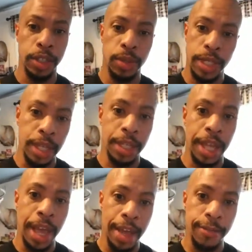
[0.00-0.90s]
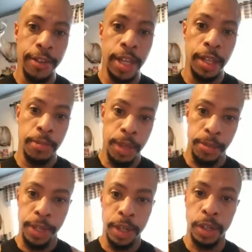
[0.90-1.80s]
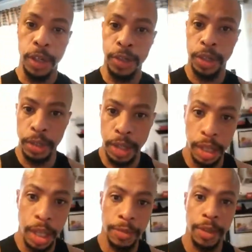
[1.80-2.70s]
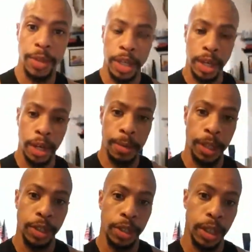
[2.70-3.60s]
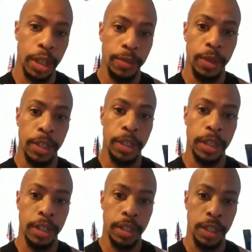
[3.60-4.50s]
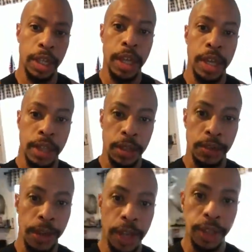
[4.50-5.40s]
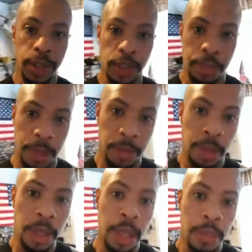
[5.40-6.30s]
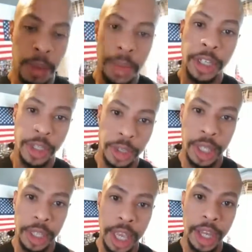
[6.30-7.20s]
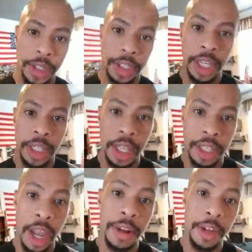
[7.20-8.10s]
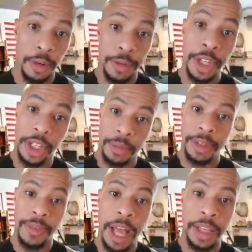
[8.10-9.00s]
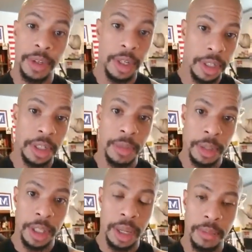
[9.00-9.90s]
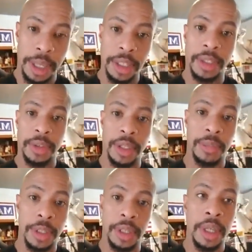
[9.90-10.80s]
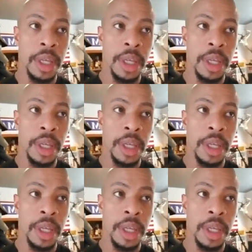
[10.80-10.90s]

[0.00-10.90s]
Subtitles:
You need to have people that are close to you, that love you, that care about you, that love you unconditionally. So find those good people, but make sure that they understand that your friendship is valued and it's something that means you something.